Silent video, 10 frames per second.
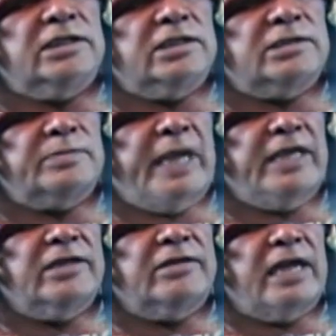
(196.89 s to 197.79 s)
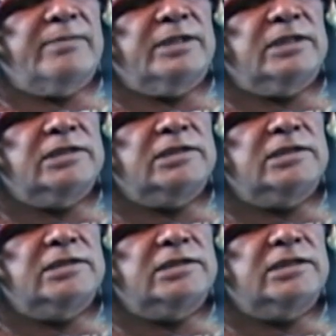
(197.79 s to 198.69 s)
this spider grandma,
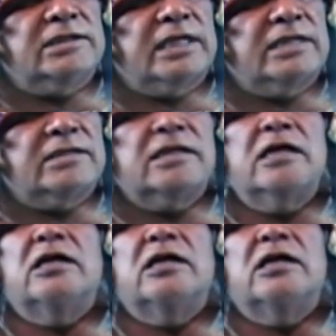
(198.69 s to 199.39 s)
she says,